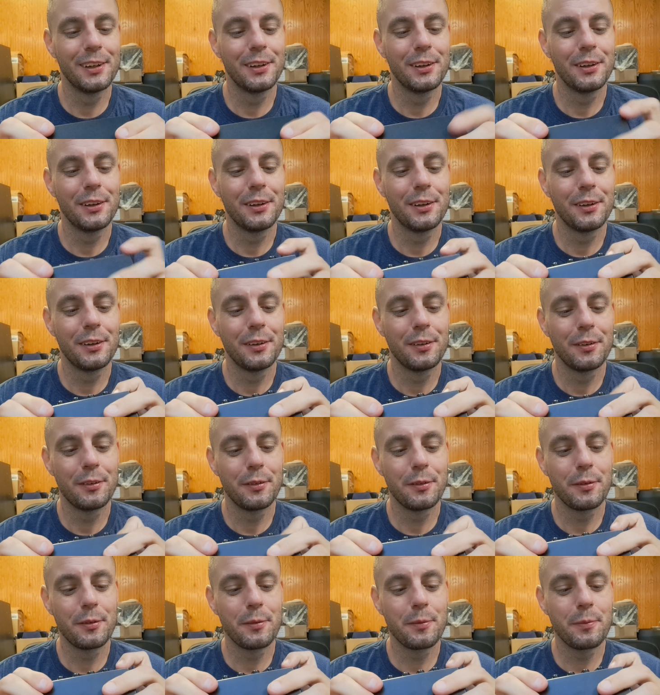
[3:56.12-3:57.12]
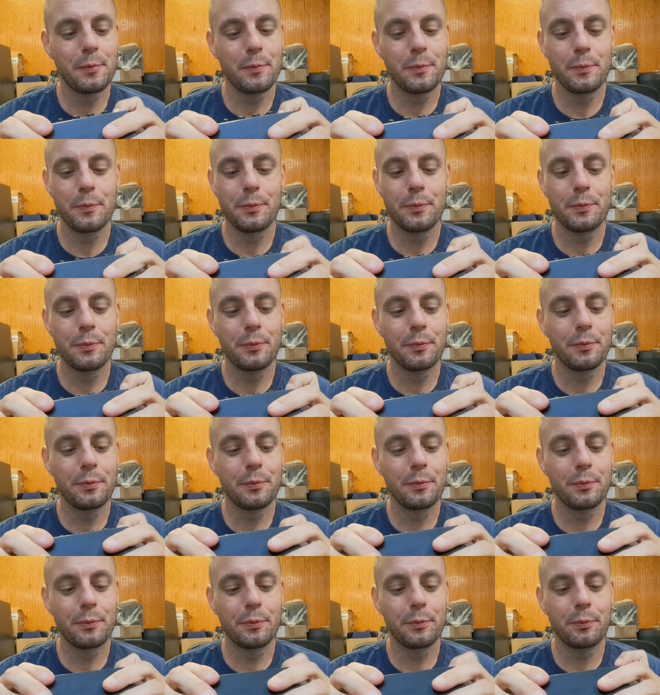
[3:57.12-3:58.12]

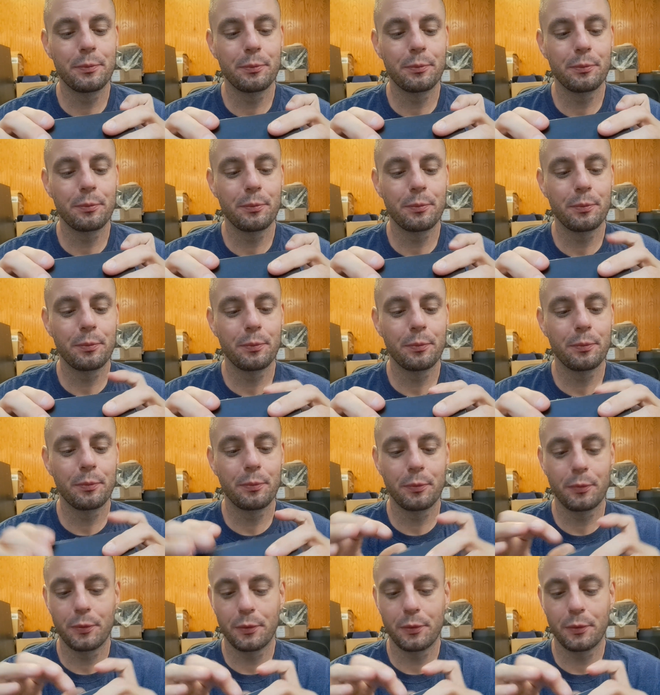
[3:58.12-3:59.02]
(no one is talking)